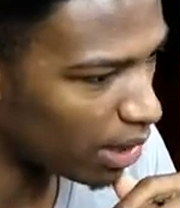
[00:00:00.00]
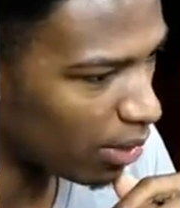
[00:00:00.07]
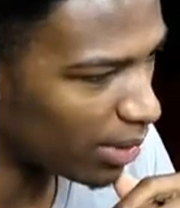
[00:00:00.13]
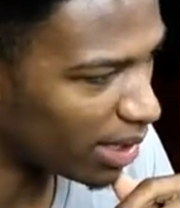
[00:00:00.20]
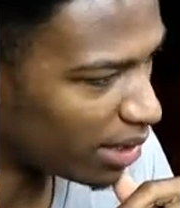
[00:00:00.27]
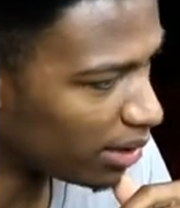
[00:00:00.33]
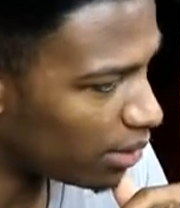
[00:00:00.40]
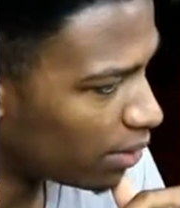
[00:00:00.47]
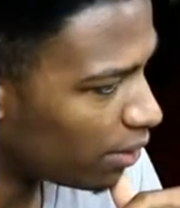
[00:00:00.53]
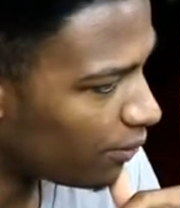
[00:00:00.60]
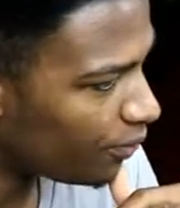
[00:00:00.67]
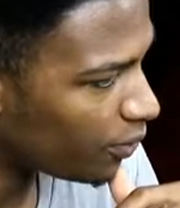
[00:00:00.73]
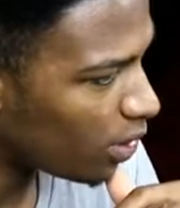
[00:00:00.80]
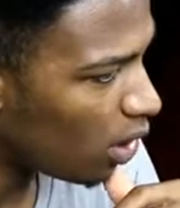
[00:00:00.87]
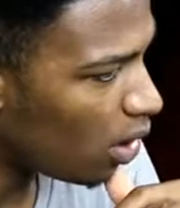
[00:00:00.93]
Oh wait,
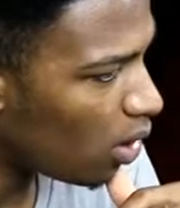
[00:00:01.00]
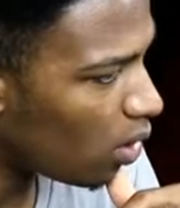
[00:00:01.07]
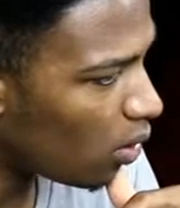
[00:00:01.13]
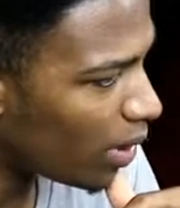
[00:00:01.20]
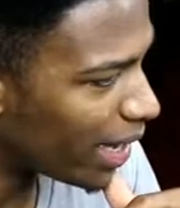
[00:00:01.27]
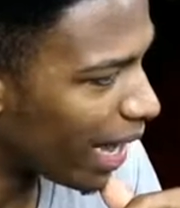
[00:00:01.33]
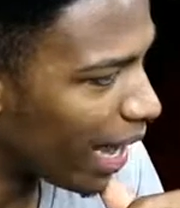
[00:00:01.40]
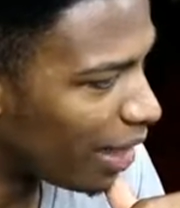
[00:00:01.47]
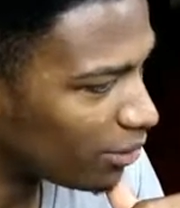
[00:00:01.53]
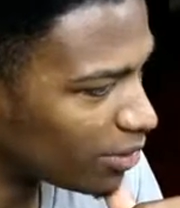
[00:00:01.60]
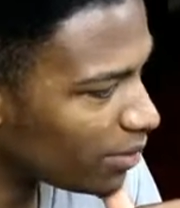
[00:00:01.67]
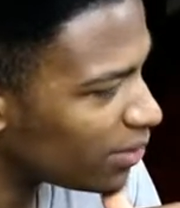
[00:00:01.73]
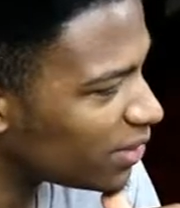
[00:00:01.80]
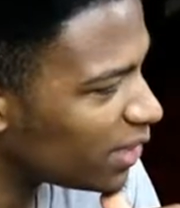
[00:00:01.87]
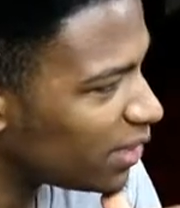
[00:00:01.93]
oh wait, yeah, I don't
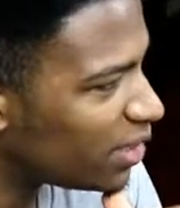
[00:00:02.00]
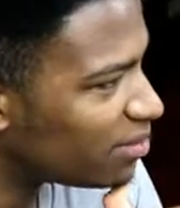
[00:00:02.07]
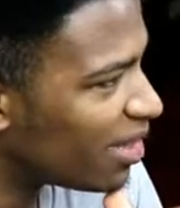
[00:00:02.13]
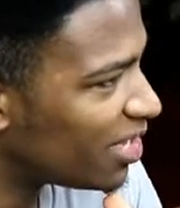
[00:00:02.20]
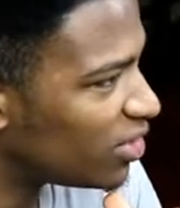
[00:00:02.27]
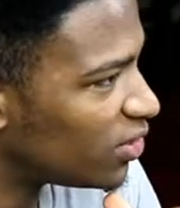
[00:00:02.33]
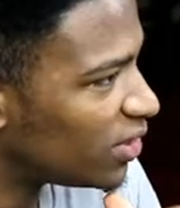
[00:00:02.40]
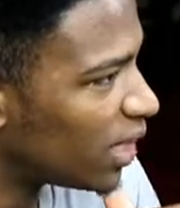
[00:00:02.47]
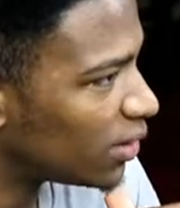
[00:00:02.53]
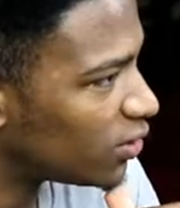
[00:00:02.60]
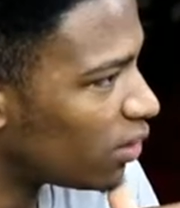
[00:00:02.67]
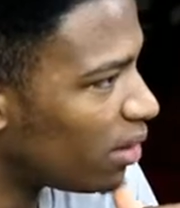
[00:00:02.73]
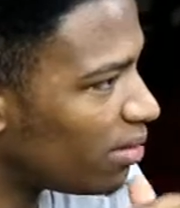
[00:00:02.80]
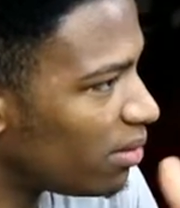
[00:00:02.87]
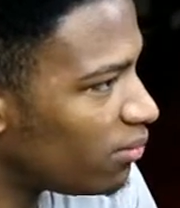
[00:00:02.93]
think we've seen these matches yet.
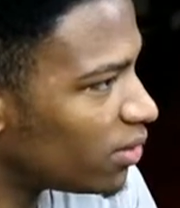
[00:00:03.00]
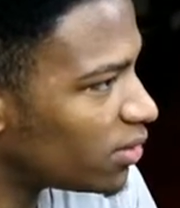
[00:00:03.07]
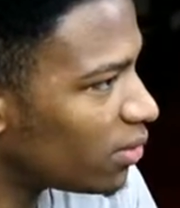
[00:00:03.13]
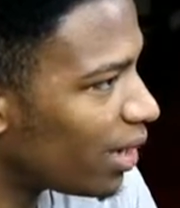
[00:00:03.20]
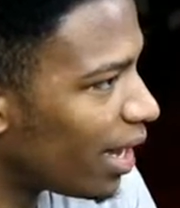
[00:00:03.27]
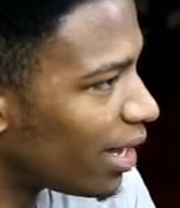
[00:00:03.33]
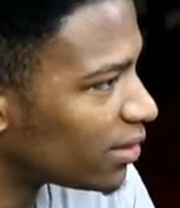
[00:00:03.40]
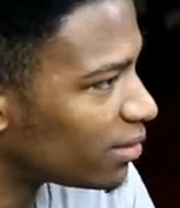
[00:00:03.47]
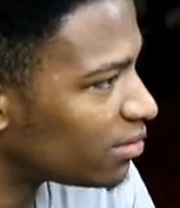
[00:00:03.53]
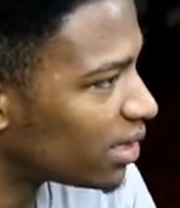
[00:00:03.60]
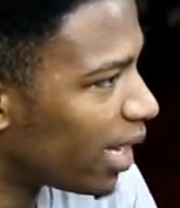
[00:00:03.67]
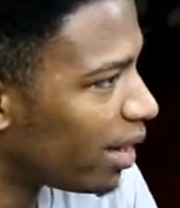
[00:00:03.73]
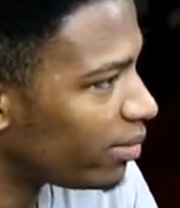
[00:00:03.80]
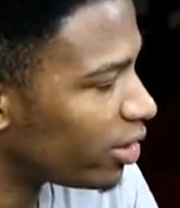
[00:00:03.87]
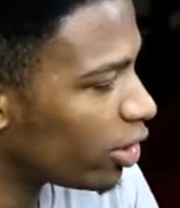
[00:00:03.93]
So I mean, we still got some
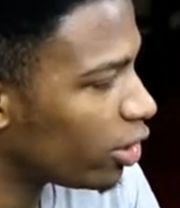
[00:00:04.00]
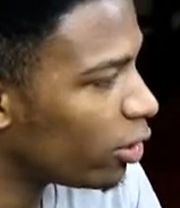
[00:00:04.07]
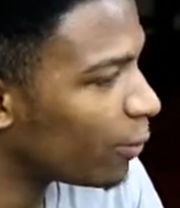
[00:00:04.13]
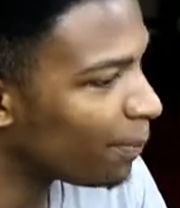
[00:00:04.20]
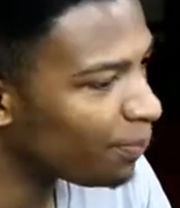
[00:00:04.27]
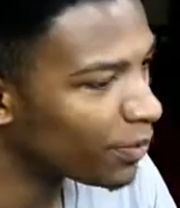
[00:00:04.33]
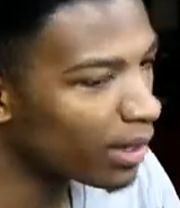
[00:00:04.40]
time to go.